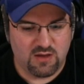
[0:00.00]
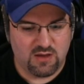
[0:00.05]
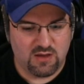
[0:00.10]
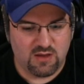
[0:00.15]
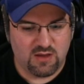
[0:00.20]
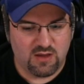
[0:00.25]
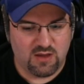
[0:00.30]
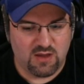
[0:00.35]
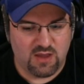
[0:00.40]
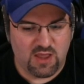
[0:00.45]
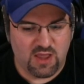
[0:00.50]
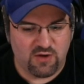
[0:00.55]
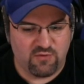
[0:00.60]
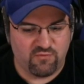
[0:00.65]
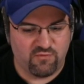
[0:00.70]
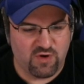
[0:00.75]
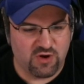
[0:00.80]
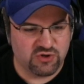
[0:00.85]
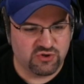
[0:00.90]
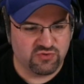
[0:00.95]

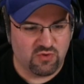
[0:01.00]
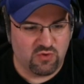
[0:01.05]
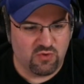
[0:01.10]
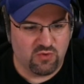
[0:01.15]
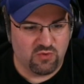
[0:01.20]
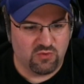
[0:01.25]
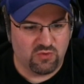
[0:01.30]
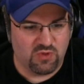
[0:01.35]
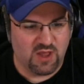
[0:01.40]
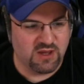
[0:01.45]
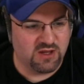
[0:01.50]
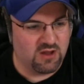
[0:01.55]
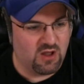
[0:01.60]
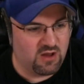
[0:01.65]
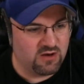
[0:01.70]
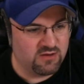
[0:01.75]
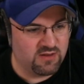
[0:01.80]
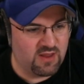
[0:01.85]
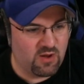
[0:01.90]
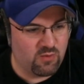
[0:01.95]
retro light gun
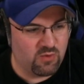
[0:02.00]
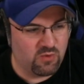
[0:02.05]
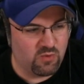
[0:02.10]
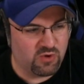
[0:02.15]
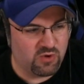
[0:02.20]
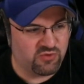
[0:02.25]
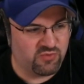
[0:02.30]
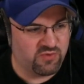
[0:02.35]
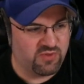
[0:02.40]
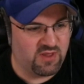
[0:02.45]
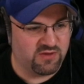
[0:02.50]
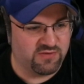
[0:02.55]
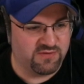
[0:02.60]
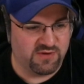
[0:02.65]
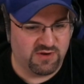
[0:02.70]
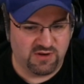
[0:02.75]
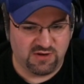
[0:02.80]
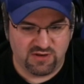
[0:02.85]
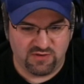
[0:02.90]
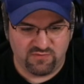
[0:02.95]
that works with LCD
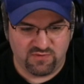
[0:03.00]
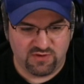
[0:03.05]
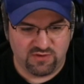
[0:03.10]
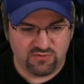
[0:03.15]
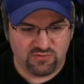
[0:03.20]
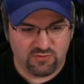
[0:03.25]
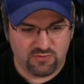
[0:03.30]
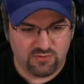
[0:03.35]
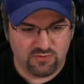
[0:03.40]
TVs.